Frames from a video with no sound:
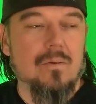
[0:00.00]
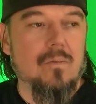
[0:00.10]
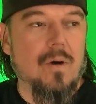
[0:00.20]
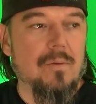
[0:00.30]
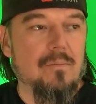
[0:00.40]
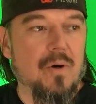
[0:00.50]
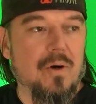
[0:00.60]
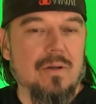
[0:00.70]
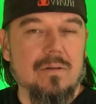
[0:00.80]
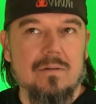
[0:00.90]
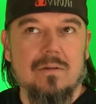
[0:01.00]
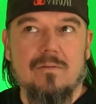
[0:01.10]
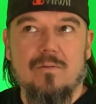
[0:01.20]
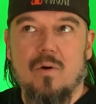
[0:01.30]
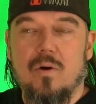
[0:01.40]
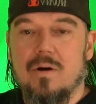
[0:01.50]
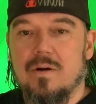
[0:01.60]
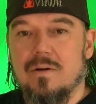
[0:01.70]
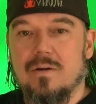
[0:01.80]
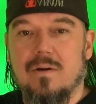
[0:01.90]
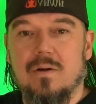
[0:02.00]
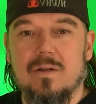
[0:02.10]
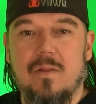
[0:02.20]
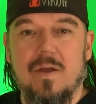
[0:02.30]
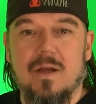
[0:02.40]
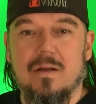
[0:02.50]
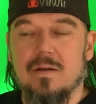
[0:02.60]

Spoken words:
1.4 or something.